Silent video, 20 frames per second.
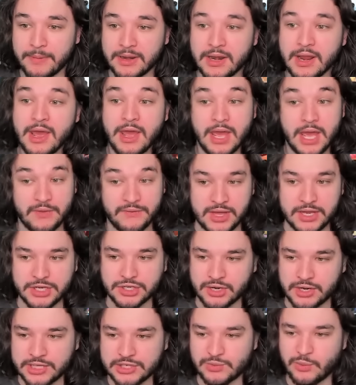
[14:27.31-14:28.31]
And
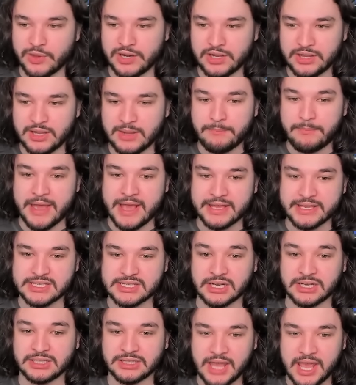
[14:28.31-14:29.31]
Avenger is one of the
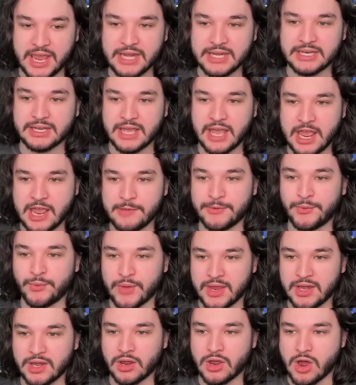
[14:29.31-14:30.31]
best late game
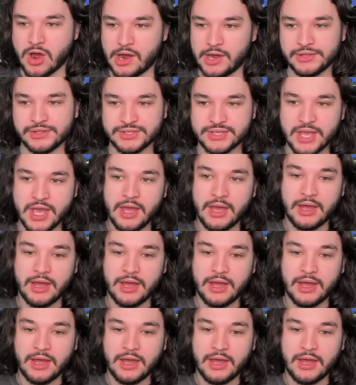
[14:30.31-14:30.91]
win cons,